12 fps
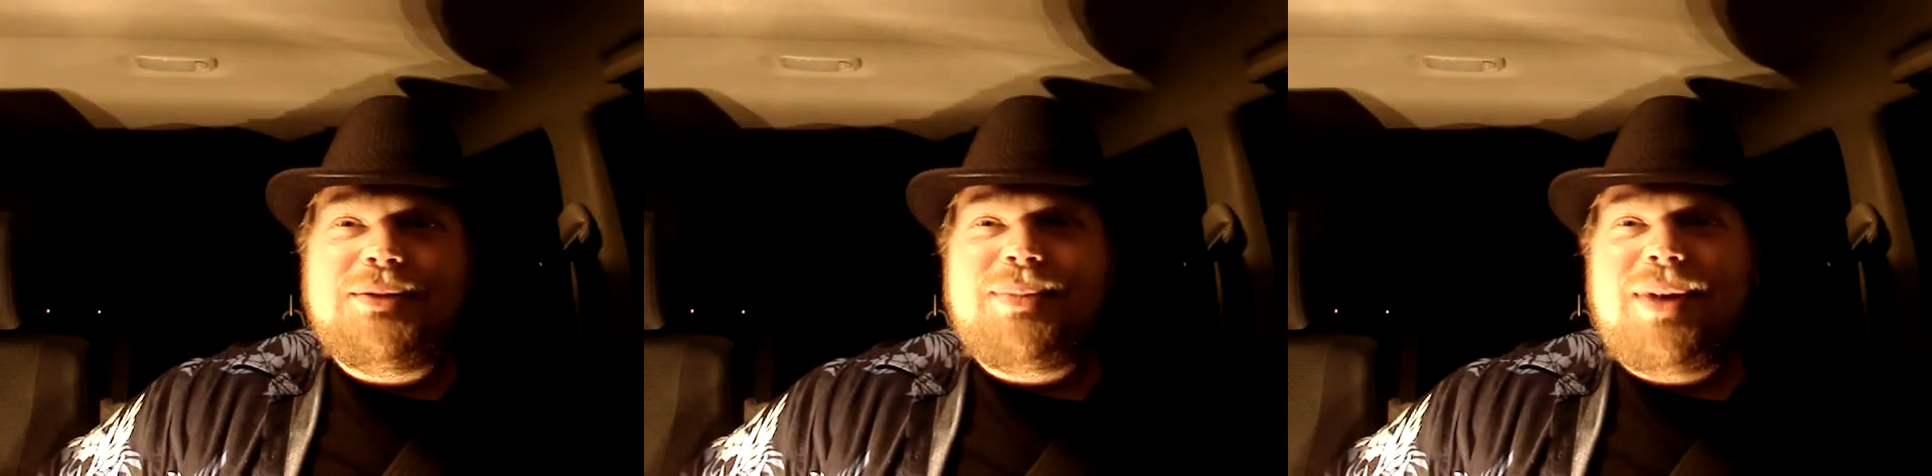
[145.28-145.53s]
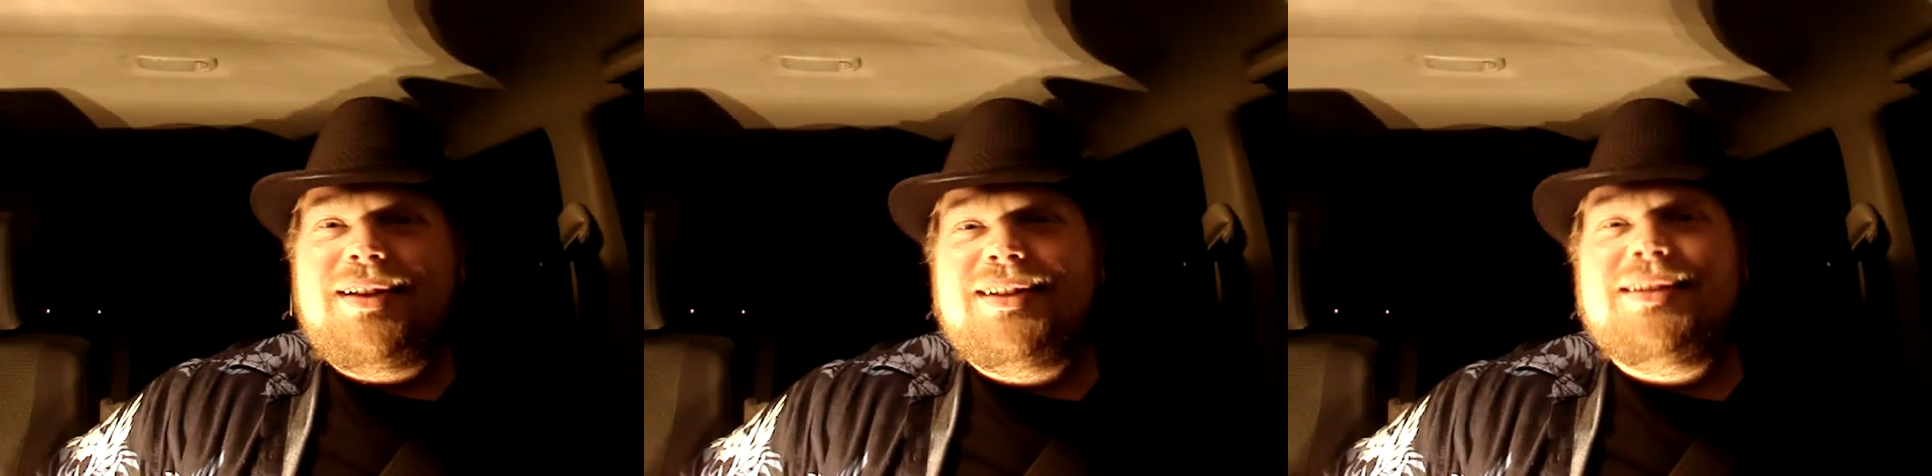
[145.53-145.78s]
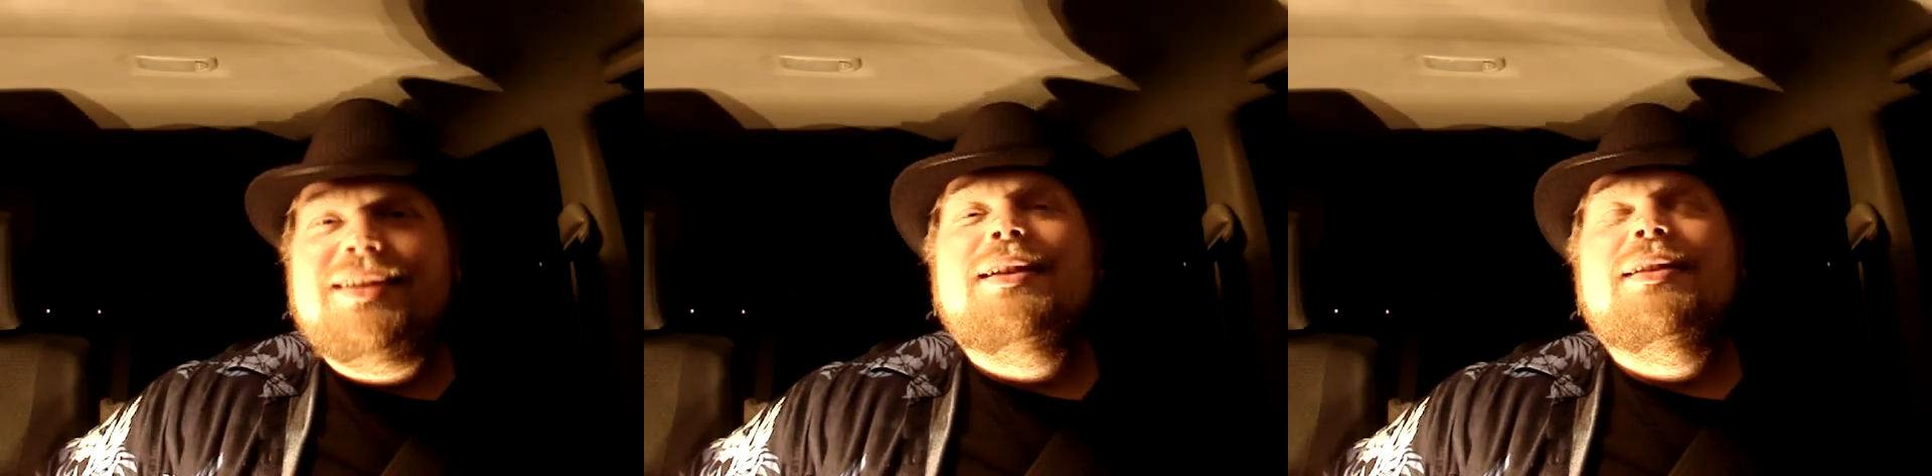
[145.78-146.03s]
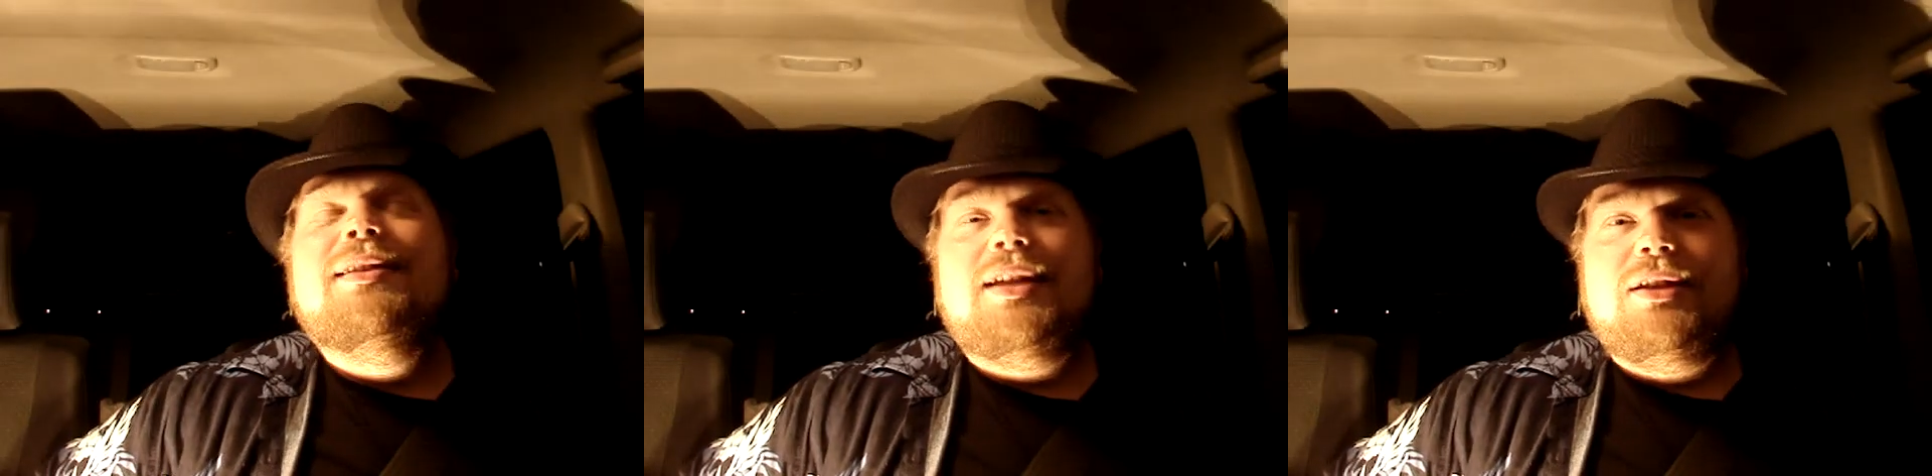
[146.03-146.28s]
about it.
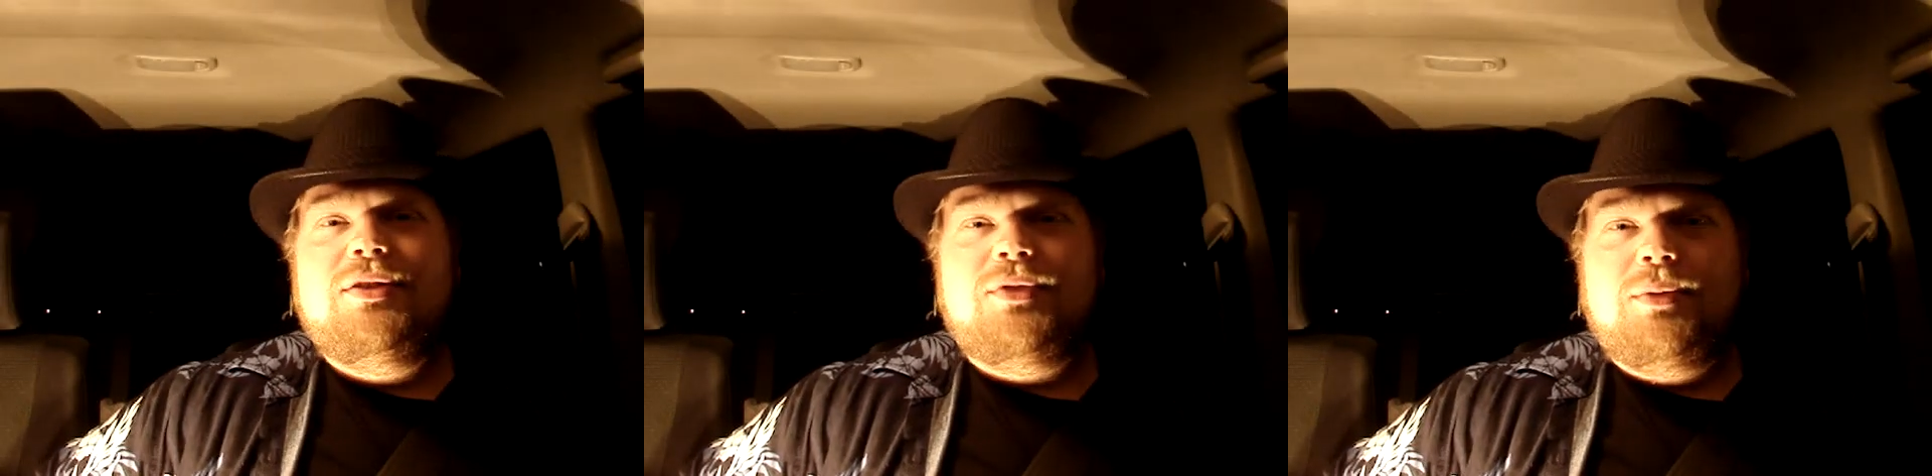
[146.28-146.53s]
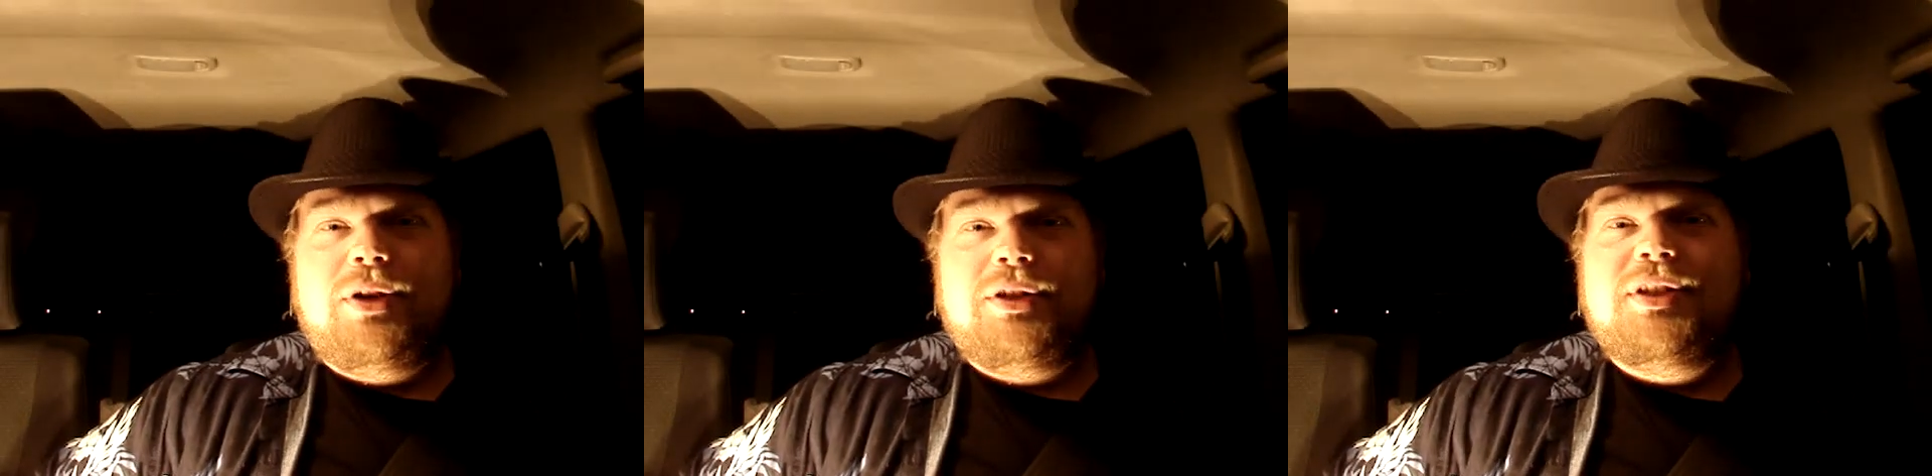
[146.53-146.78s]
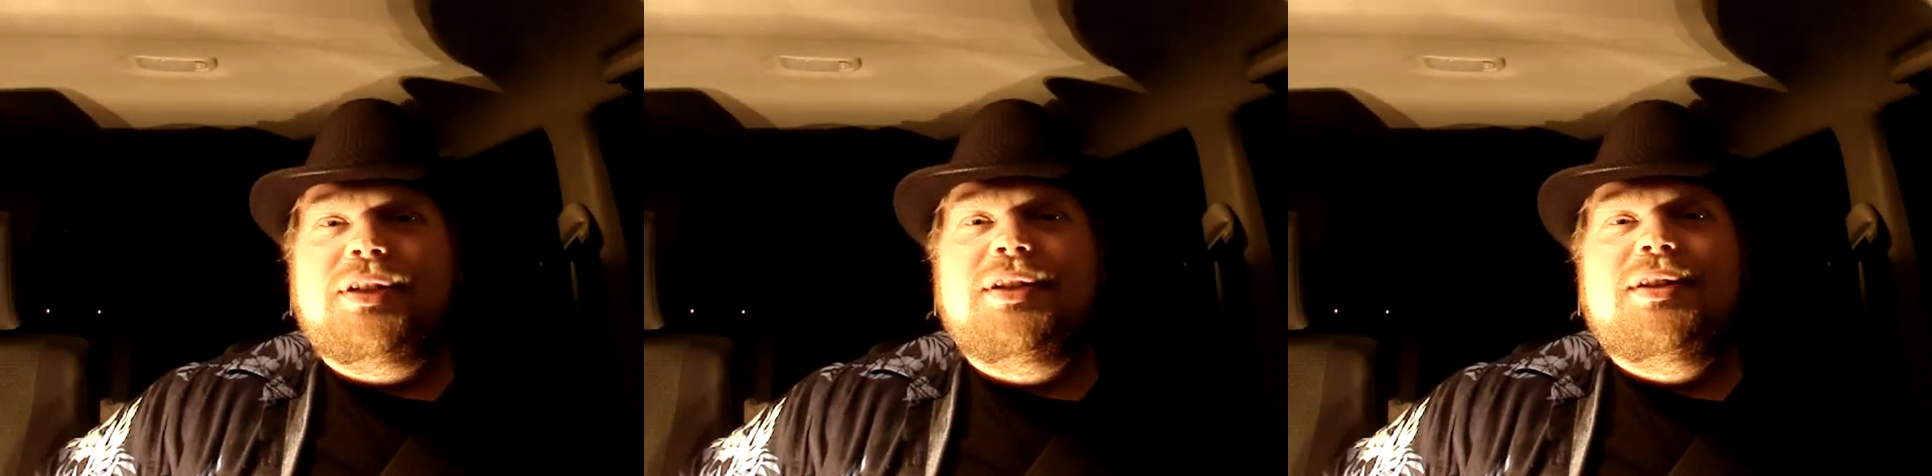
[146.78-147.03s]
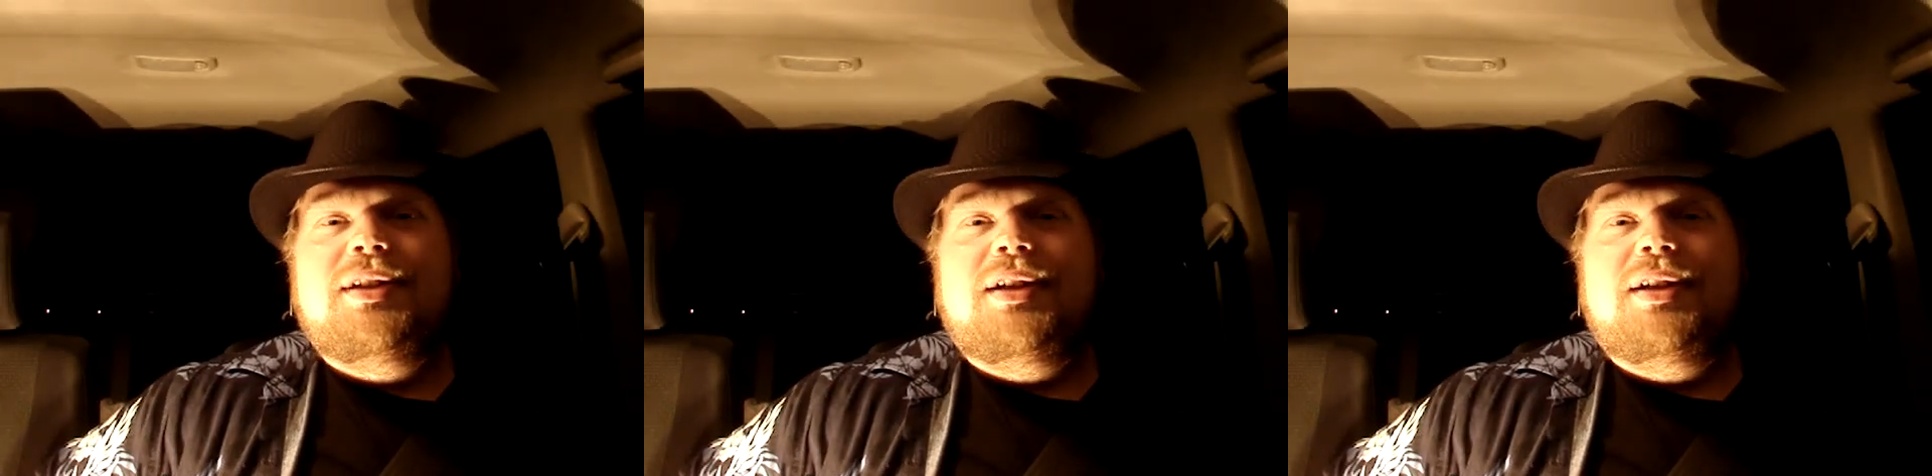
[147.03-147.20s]
Thank you for watching.